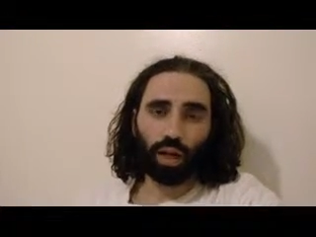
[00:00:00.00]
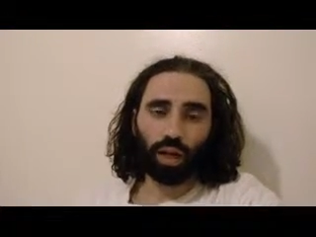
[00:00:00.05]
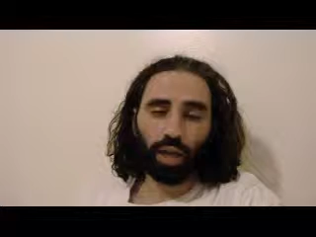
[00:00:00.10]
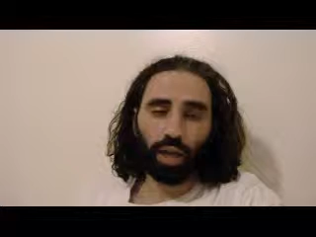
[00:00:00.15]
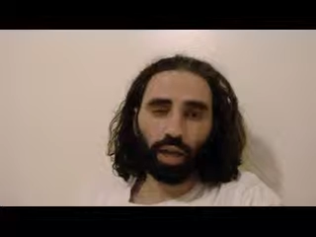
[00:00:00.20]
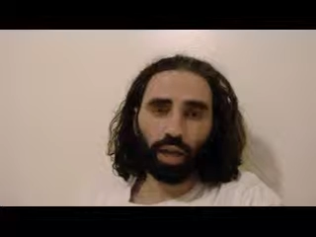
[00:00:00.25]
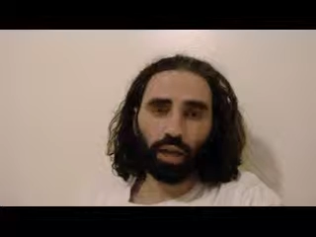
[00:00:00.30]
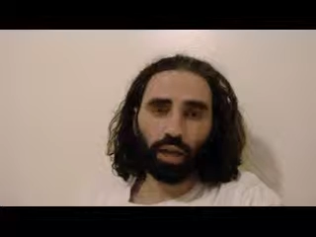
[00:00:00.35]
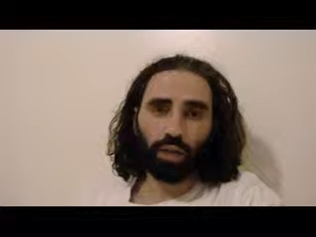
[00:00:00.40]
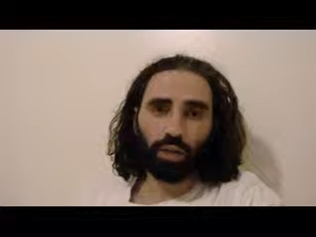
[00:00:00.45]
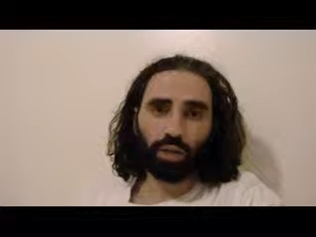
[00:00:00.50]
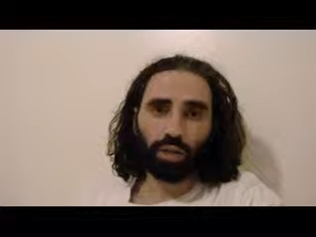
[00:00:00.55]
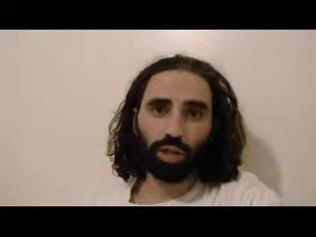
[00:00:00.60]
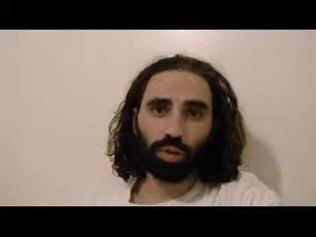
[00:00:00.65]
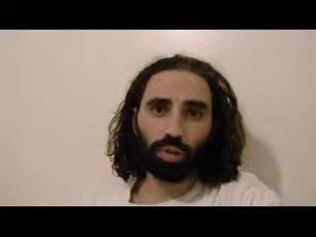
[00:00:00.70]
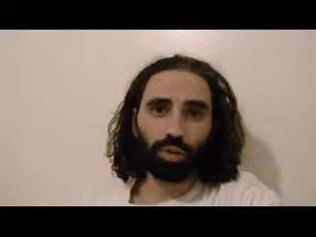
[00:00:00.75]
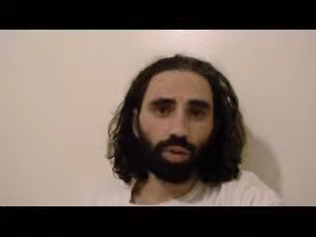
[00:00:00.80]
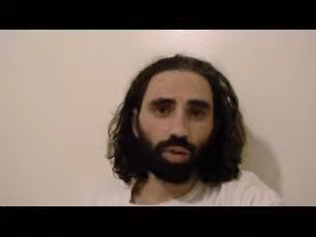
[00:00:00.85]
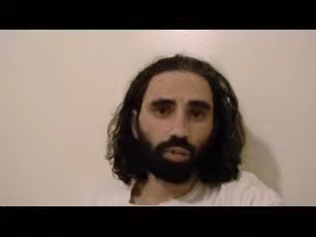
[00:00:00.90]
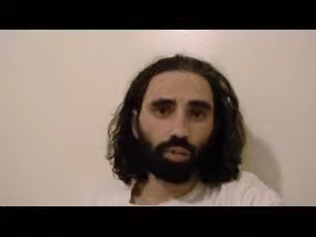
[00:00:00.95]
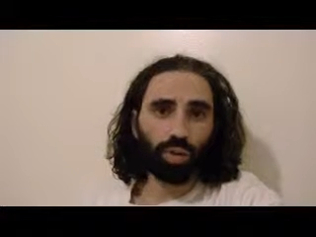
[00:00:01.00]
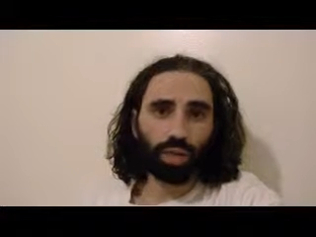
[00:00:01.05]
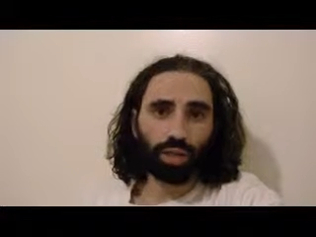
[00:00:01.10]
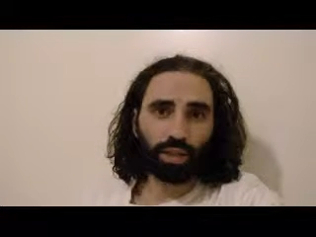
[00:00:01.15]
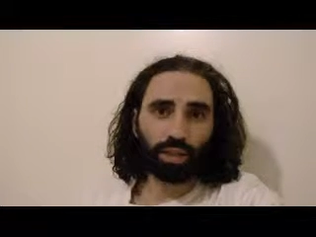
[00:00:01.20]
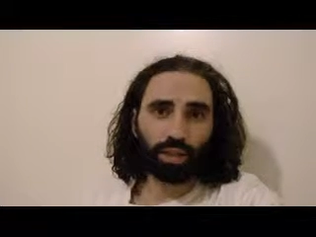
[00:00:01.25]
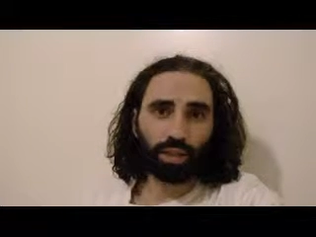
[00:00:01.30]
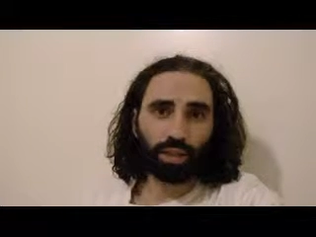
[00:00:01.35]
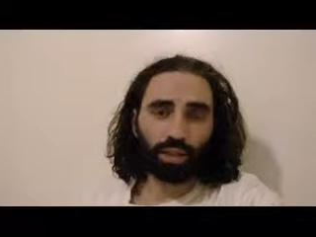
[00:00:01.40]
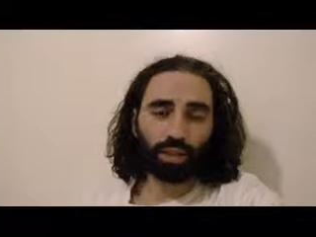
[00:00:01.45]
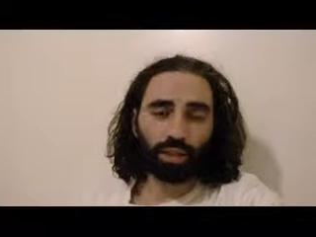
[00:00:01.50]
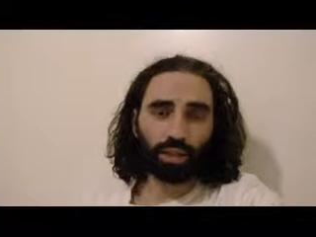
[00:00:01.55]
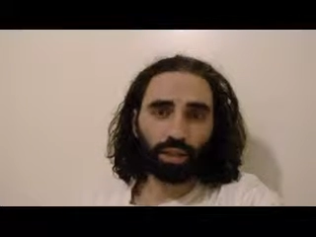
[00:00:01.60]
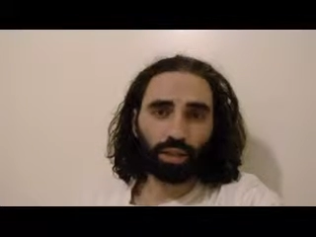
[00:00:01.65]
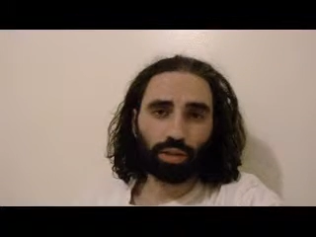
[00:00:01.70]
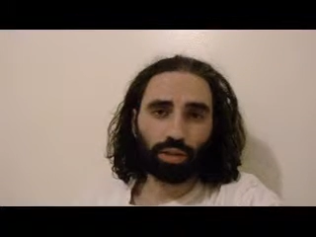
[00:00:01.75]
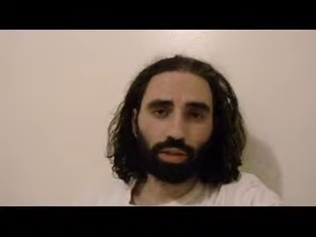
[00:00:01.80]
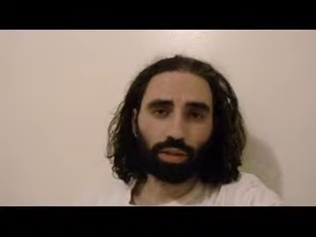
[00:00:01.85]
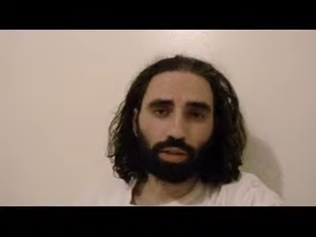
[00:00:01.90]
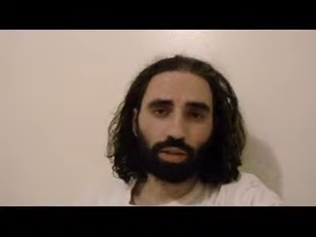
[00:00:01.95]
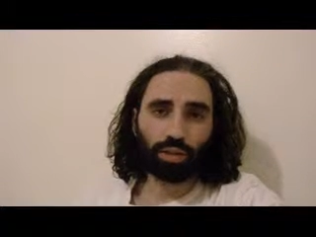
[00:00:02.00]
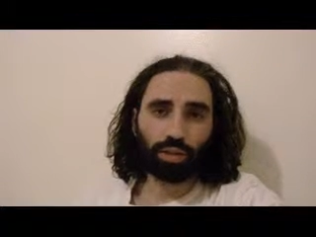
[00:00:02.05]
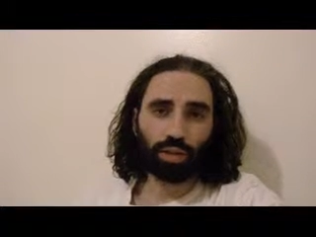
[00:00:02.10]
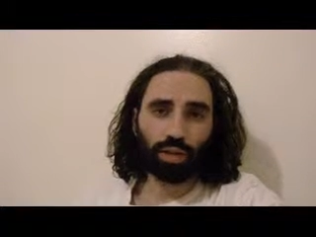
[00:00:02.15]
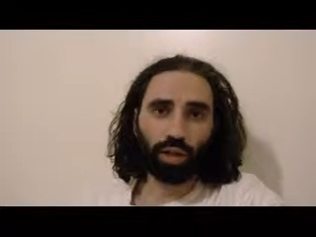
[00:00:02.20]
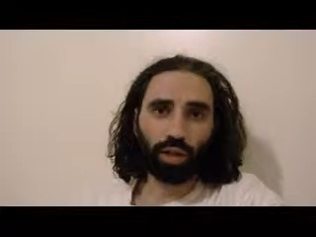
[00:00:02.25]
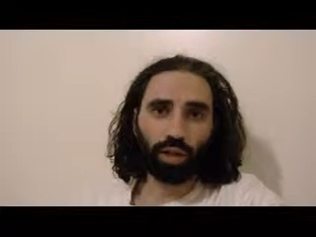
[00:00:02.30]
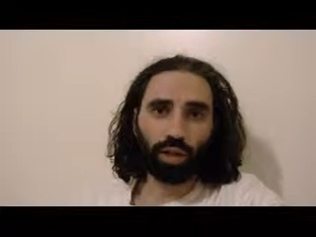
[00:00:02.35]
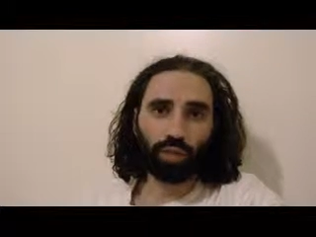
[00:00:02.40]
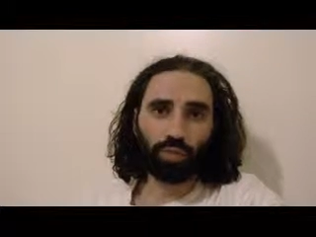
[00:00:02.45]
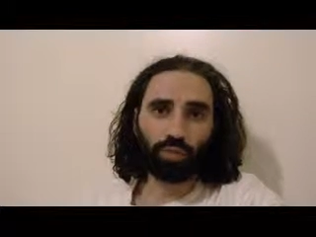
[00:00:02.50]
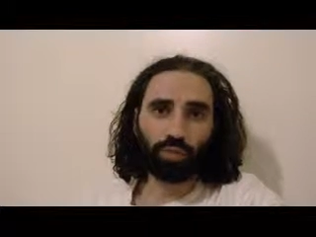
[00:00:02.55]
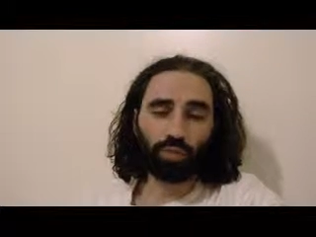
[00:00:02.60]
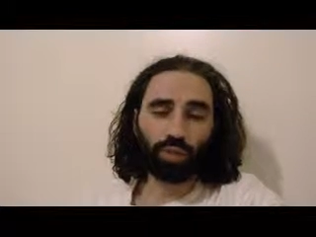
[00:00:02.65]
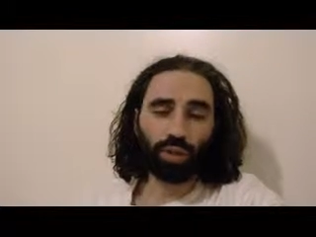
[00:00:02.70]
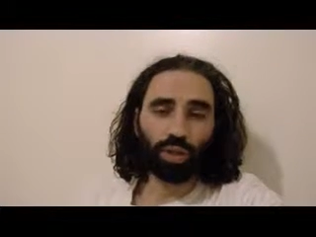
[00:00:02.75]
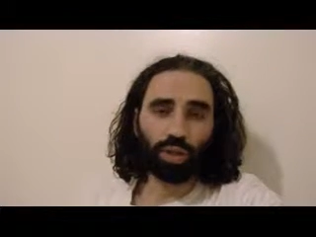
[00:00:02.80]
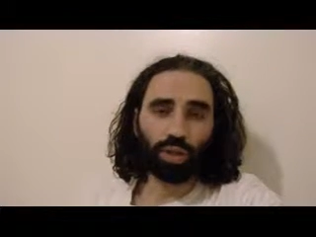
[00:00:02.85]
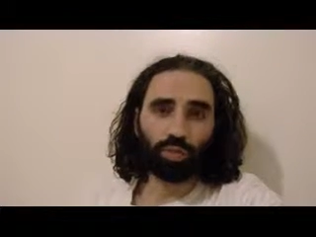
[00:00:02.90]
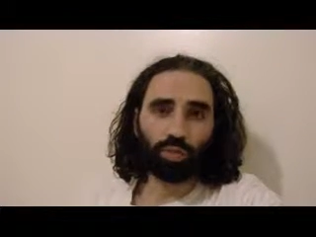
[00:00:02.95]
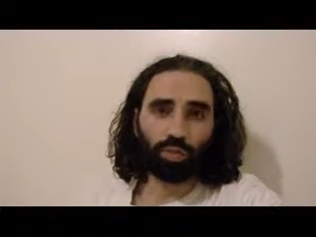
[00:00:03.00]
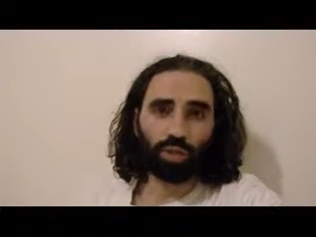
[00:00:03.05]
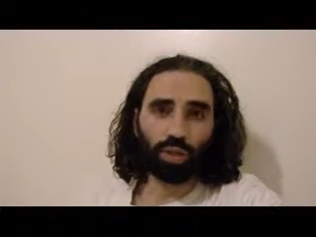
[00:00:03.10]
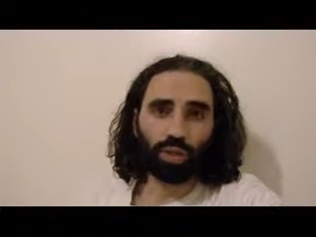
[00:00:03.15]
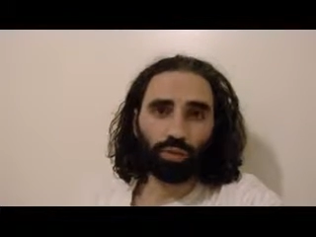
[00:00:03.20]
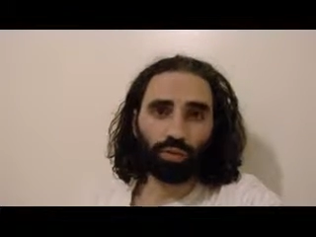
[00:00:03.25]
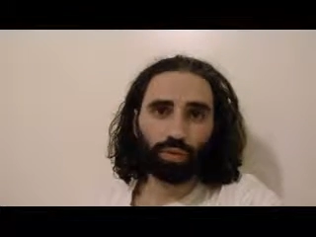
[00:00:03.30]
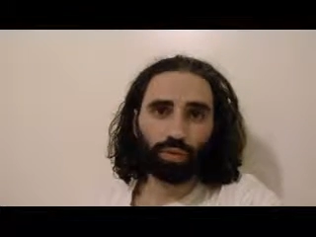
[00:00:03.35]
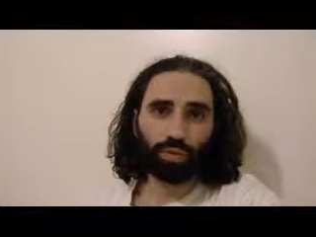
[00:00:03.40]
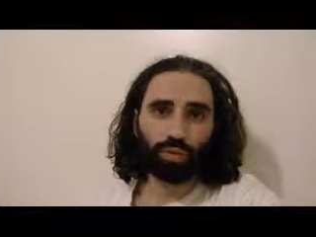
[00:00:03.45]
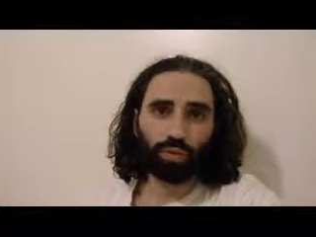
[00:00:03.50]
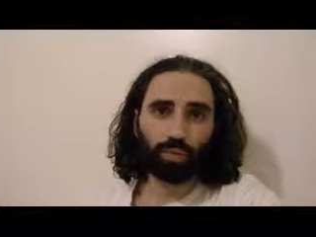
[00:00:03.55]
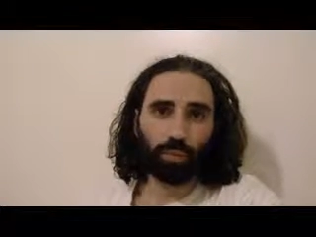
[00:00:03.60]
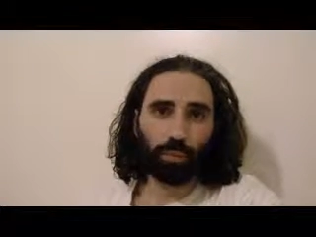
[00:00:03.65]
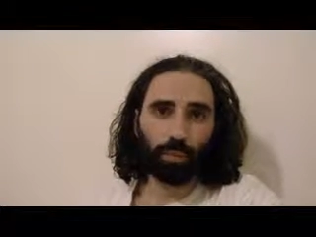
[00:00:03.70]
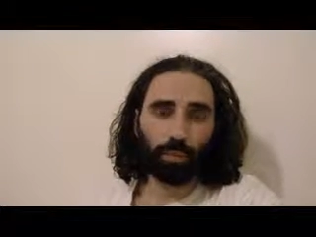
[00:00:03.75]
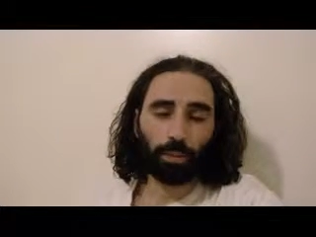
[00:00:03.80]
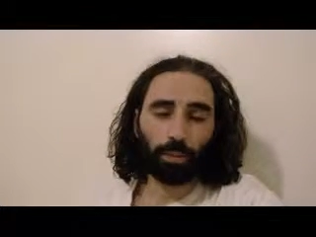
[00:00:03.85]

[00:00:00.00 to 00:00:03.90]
And some of the blessings of being a believer: